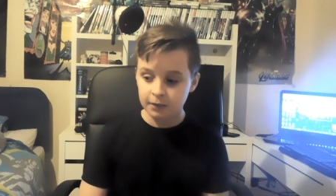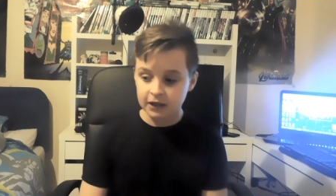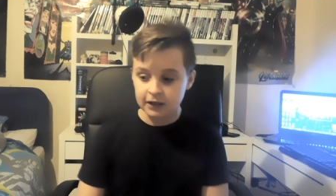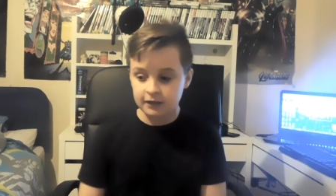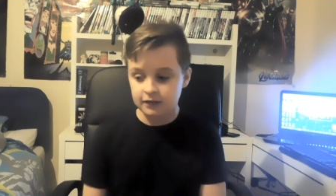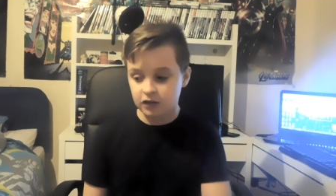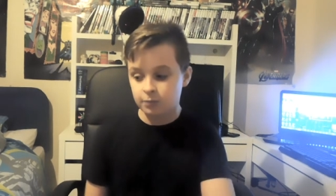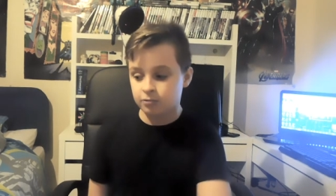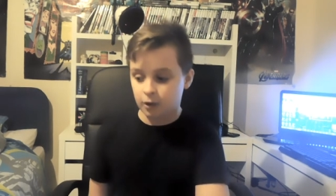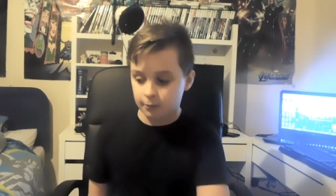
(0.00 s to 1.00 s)
because
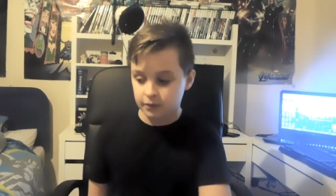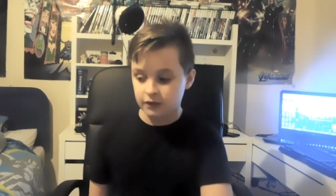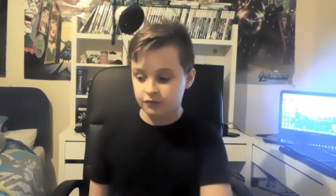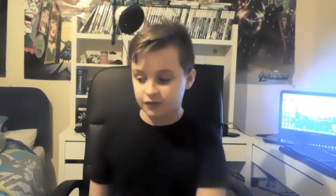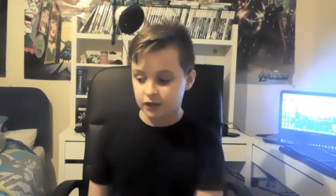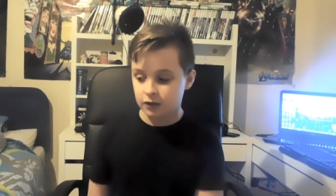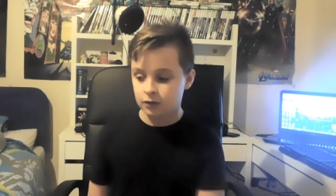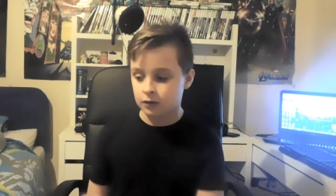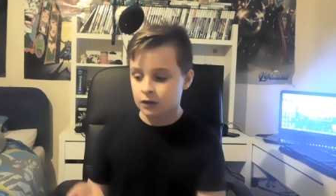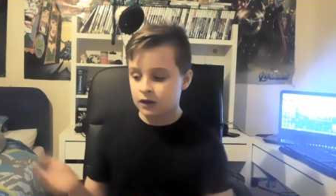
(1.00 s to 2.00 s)
you probably
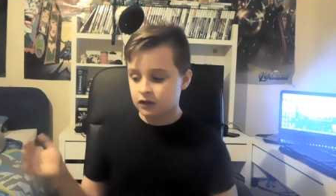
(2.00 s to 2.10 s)
feel